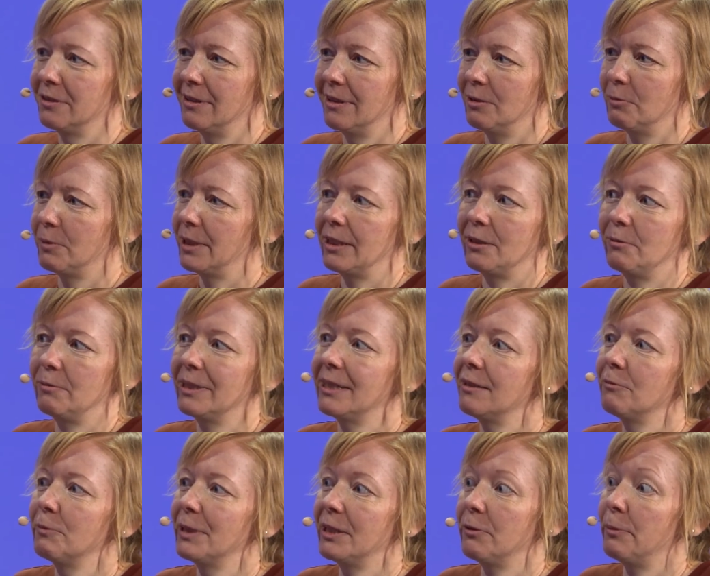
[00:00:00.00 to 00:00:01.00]

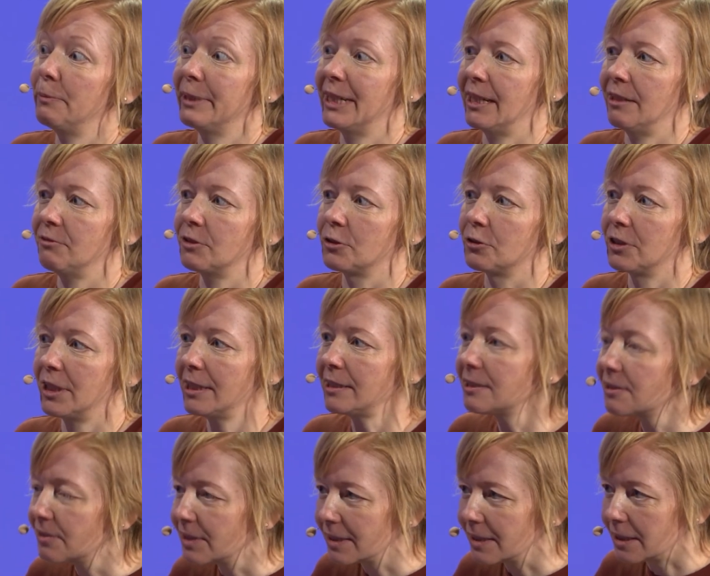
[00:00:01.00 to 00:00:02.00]
We have to test
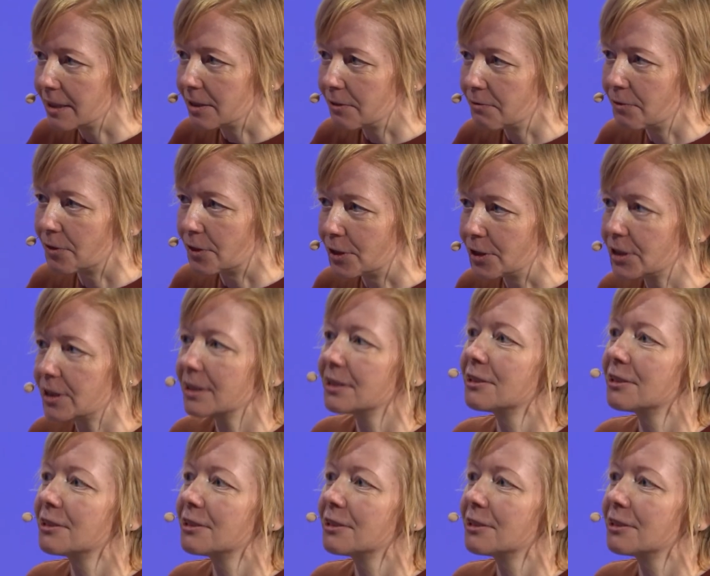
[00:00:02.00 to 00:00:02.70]
it first.